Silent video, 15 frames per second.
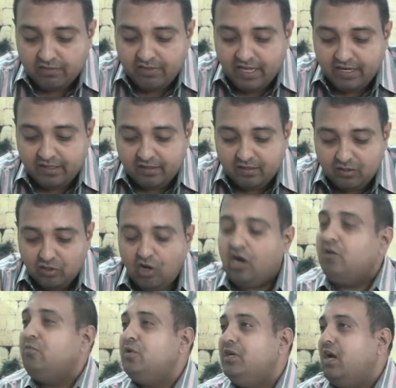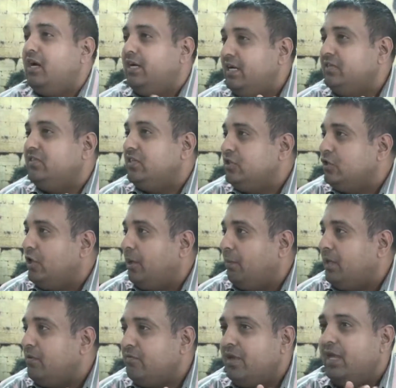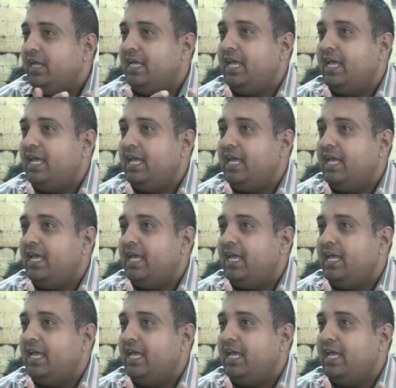that God would not listen to him.